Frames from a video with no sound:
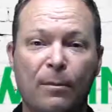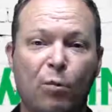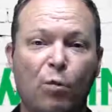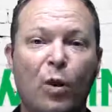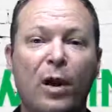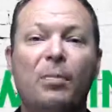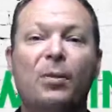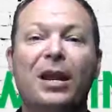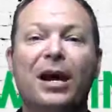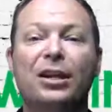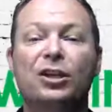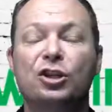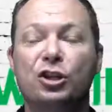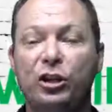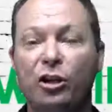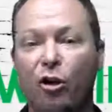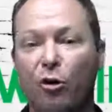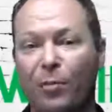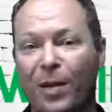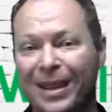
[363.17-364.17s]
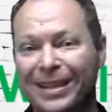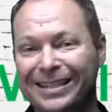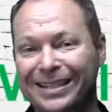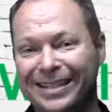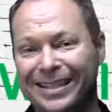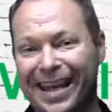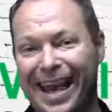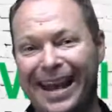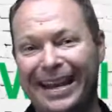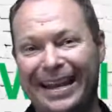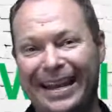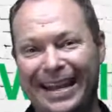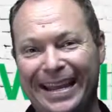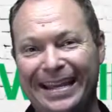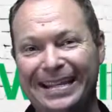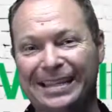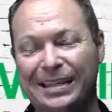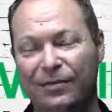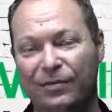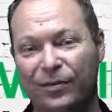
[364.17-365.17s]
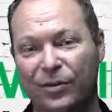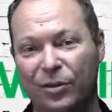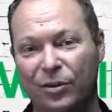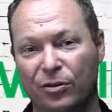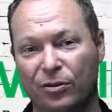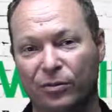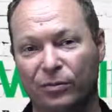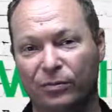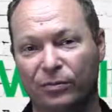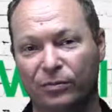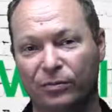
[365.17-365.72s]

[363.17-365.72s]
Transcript: Webinar Geo makes that easy for you.